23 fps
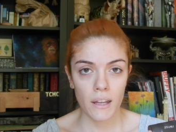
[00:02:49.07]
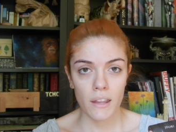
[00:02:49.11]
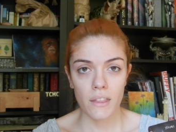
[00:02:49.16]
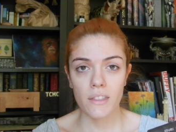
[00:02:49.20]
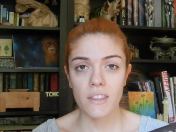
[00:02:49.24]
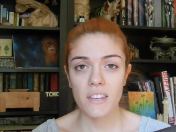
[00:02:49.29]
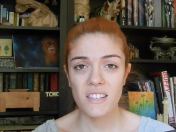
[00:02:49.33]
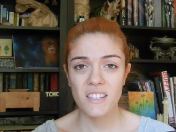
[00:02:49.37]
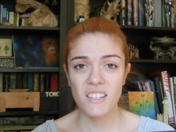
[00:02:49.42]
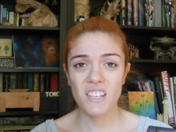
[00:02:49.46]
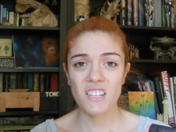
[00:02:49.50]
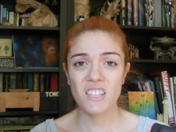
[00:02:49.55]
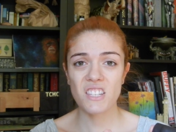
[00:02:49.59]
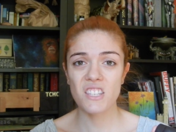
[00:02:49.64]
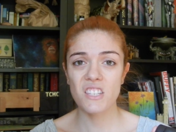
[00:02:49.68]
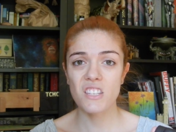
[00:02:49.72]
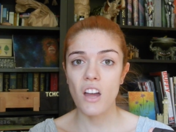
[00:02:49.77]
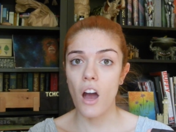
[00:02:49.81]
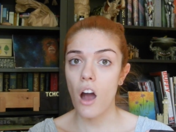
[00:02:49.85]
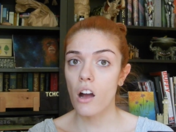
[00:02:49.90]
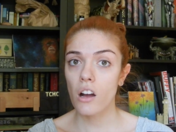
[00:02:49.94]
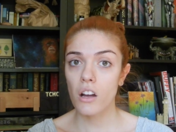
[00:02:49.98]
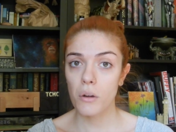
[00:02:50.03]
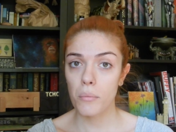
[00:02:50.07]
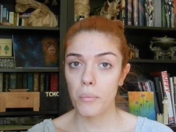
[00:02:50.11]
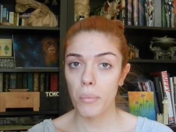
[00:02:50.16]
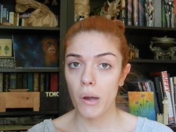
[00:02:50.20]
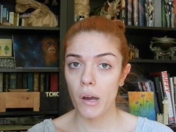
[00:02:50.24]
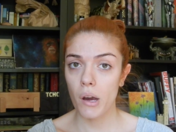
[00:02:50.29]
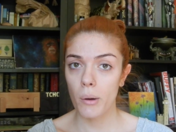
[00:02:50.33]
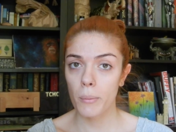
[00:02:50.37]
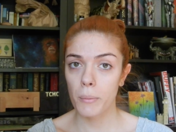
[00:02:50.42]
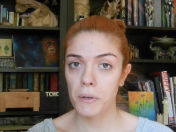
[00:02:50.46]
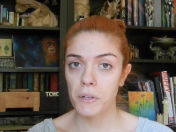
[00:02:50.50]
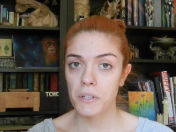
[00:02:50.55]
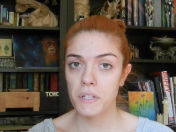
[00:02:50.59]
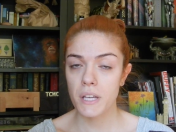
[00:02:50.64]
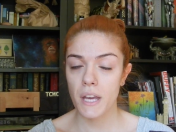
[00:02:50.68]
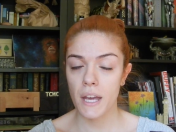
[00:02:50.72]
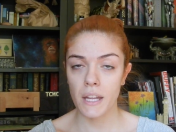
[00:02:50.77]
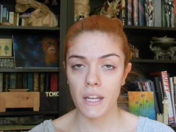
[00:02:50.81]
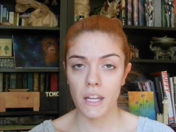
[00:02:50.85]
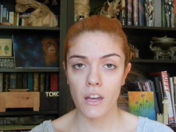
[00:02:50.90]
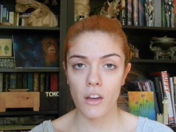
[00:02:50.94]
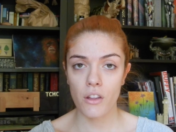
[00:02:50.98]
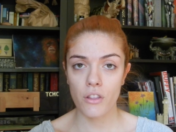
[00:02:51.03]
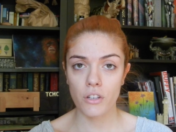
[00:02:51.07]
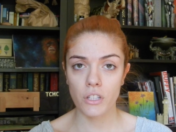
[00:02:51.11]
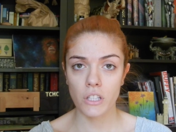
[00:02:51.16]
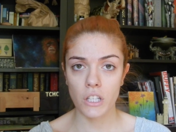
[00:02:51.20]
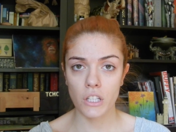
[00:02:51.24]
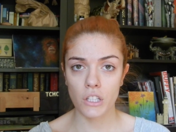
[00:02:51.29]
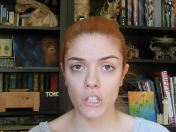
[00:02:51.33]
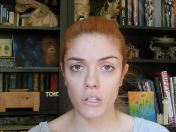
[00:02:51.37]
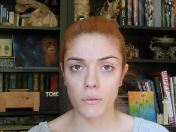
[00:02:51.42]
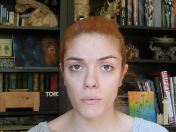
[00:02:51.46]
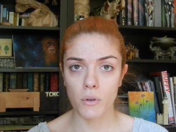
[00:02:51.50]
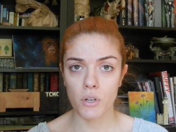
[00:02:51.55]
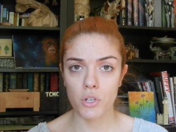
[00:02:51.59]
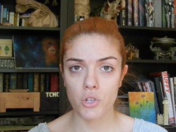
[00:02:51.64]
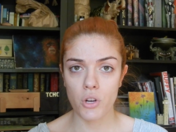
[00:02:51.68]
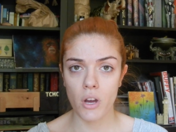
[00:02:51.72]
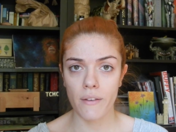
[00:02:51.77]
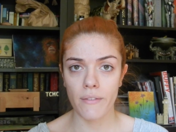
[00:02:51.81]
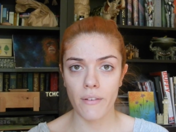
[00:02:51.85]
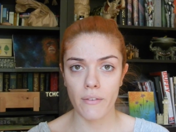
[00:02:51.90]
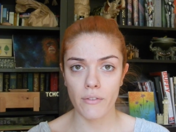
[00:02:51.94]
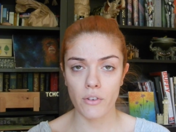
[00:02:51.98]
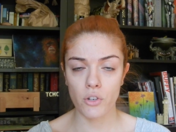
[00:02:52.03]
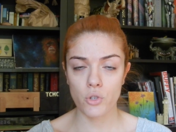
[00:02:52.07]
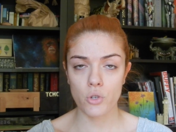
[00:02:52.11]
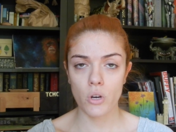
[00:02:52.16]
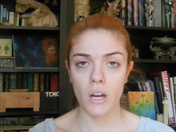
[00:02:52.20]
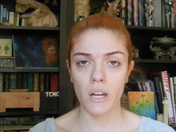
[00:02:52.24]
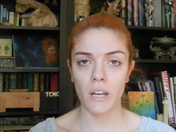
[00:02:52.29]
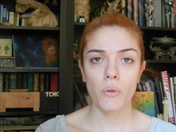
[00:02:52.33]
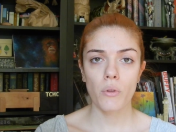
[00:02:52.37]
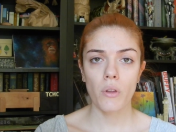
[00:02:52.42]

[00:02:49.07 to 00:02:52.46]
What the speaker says: This is not comparable to any other tinted moisturizer I've ever tried.